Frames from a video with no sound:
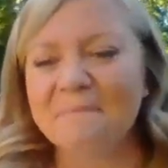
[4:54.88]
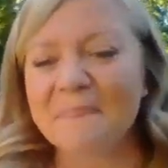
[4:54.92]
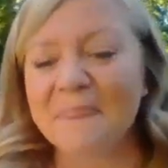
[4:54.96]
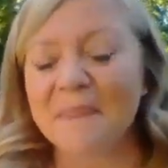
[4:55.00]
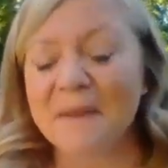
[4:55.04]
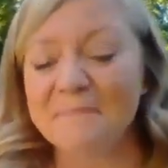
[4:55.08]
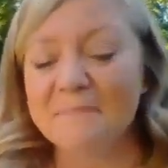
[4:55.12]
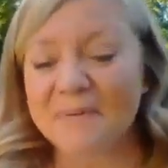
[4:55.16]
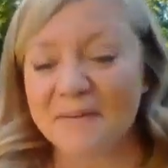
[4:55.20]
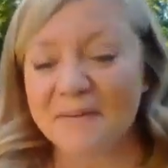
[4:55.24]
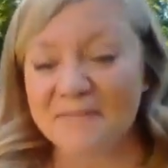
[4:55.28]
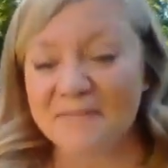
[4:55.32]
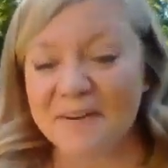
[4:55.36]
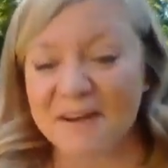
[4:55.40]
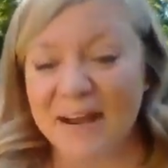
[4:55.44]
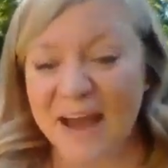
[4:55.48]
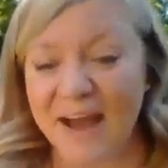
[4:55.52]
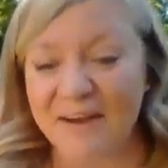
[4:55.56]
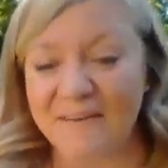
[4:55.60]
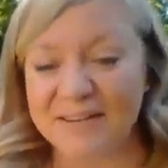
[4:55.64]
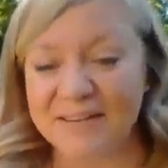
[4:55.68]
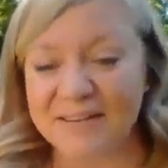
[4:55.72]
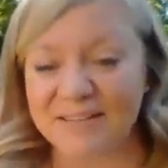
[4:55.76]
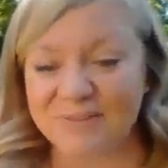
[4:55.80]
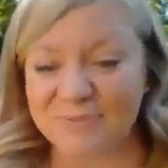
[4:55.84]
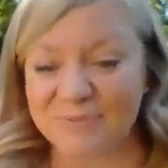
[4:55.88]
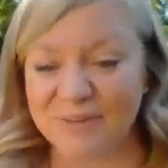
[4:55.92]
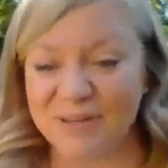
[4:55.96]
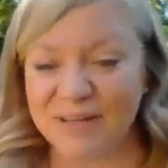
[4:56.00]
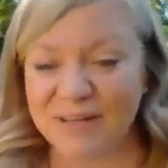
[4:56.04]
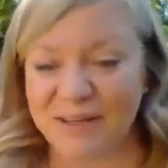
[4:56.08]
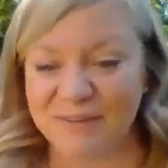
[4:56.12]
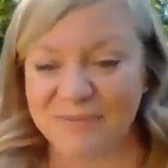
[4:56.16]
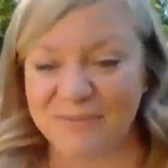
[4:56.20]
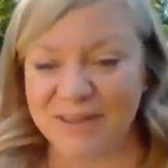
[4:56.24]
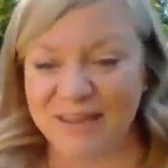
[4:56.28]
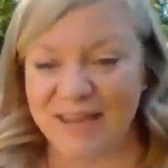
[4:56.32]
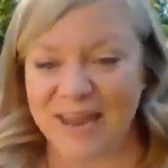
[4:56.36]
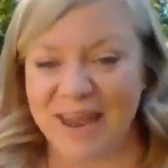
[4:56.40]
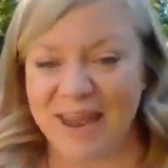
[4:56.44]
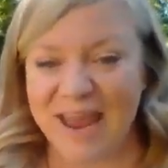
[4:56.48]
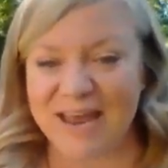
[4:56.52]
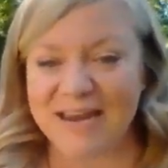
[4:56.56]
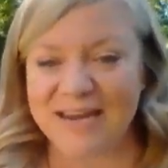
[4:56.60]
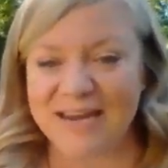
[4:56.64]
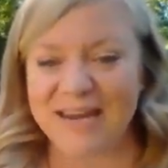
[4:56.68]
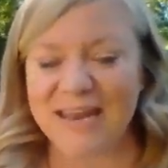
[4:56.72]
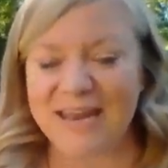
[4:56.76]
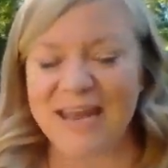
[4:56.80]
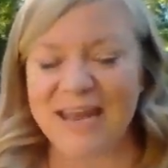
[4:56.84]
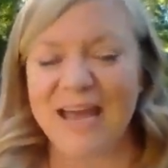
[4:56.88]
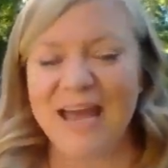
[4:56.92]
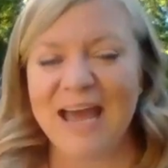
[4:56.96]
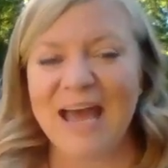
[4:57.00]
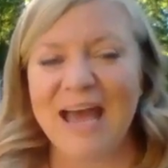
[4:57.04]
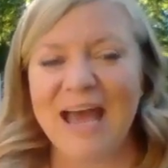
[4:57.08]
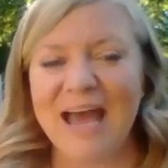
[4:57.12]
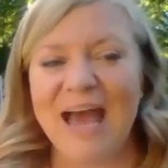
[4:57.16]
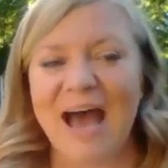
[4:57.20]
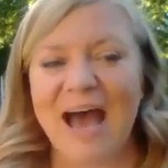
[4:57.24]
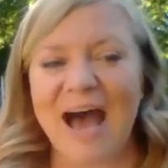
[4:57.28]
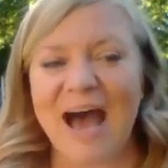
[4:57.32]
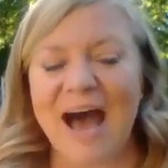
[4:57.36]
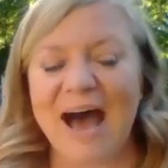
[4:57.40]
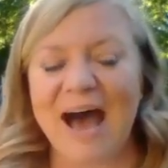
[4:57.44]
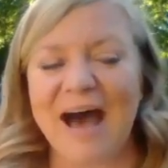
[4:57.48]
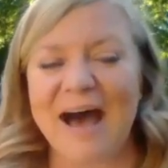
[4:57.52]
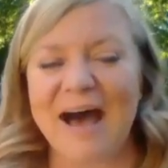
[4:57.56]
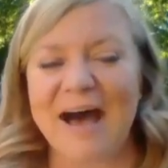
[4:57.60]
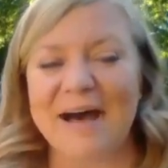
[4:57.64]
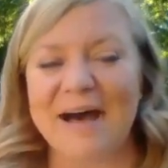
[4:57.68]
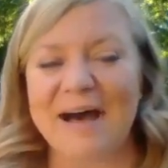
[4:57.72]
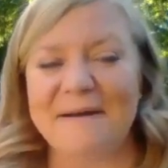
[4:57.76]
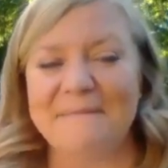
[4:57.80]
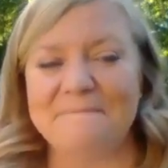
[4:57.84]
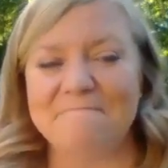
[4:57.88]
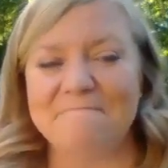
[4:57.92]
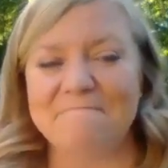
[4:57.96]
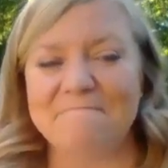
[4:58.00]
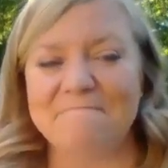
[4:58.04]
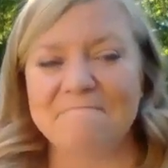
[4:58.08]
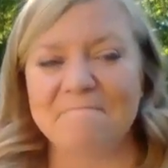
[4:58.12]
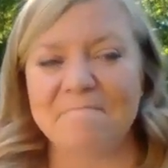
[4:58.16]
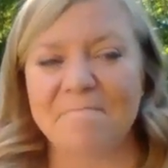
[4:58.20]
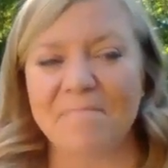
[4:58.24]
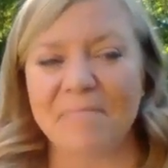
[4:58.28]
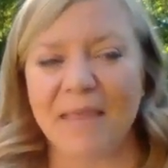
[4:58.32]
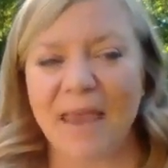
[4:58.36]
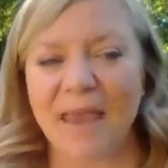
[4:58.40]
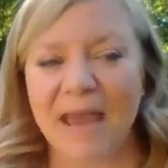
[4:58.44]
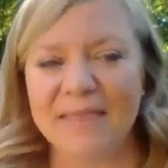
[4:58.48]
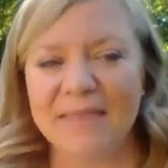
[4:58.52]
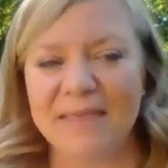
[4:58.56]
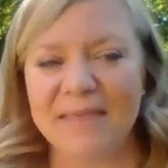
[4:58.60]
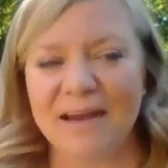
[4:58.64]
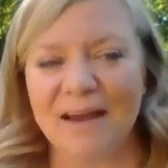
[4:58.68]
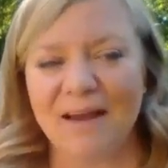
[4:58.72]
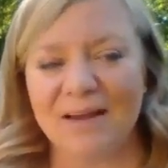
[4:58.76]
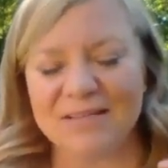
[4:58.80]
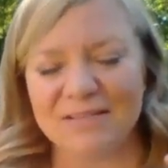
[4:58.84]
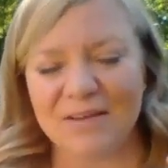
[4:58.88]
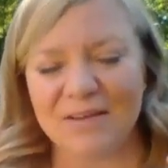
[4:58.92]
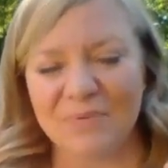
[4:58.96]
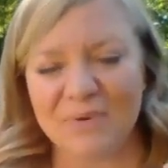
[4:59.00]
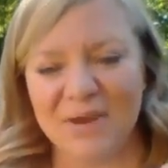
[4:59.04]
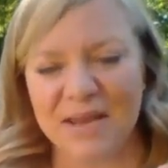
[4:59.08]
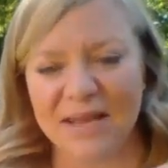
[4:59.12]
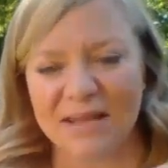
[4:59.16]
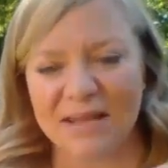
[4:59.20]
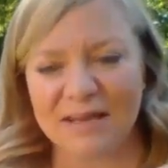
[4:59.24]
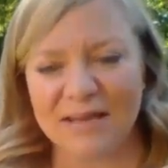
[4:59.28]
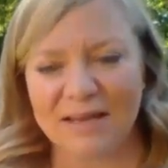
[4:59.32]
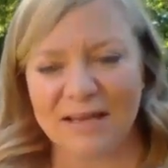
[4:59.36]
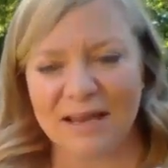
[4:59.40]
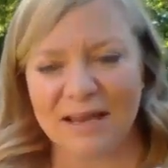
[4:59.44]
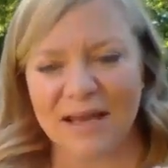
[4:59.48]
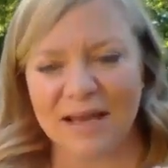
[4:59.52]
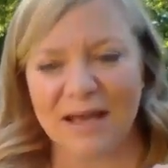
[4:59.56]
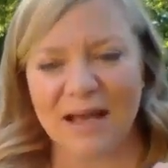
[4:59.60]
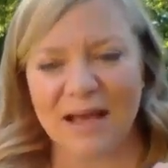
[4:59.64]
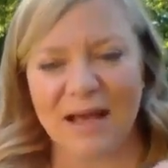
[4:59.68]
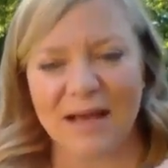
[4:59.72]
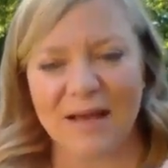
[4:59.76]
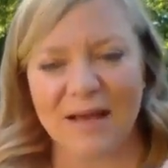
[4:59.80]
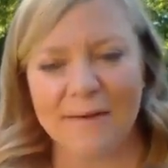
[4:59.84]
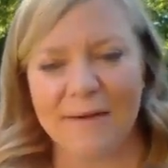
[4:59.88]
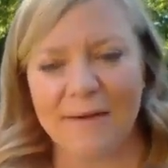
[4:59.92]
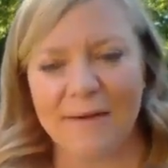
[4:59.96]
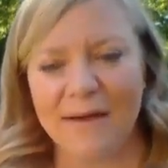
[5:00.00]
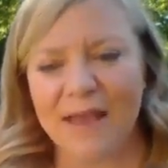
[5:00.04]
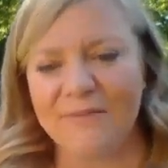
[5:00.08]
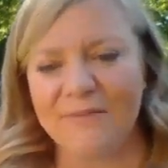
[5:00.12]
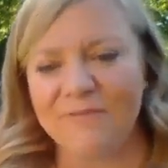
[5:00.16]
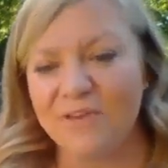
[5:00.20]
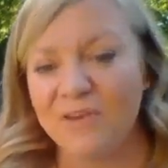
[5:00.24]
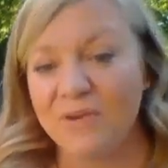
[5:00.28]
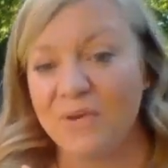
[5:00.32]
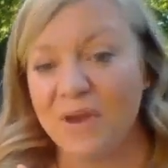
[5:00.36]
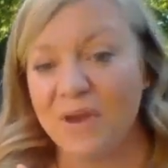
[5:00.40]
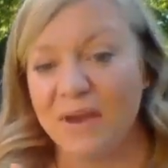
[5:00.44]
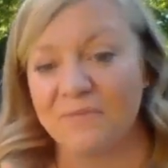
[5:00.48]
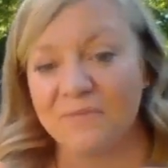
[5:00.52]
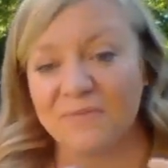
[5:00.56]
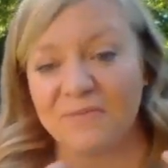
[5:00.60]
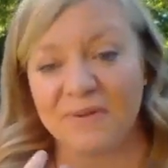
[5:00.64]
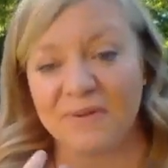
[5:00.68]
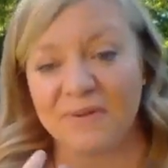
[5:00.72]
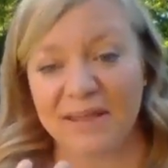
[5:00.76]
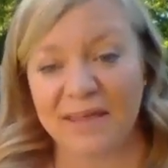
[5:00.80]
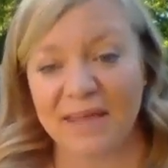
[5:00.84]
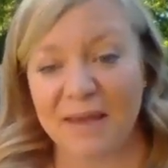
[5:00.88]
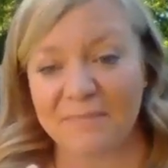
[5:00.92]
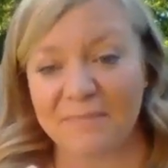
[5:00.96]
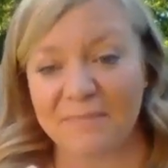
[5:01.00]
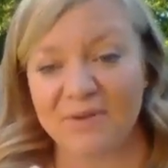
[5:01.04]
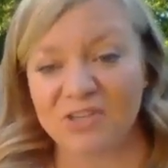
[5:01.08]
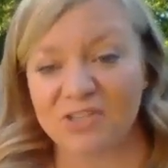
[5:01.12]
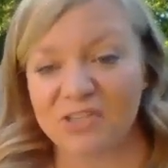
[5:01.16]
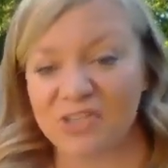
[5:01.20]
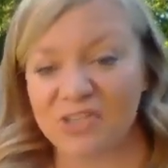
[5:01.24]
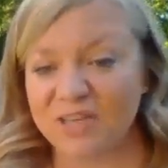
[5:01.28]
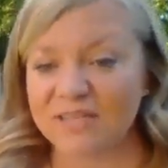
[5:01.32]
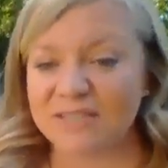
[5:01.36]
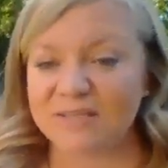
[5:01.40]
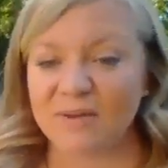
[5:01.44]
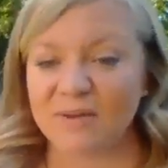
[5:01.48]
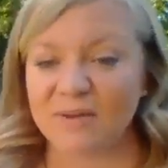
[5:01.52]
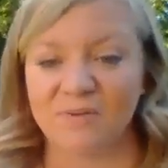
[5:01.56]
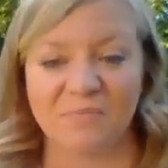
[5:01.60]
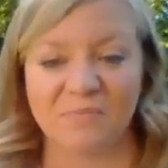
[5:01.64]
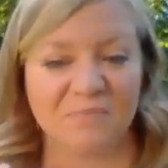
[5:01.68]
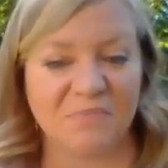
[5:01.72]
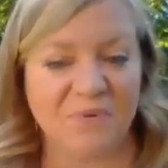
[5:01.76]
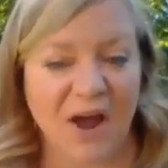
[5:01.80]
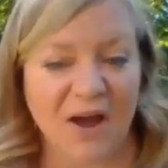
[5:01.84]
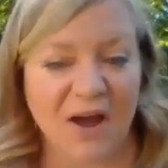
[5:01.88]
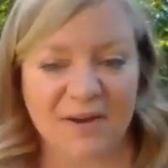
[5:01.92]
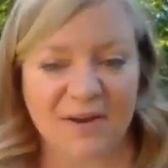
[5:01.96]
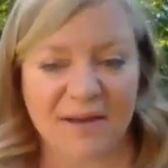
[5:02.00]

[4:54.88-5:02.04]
But for now, it's really, really handy. And then also we can, if you get really ambitious, brown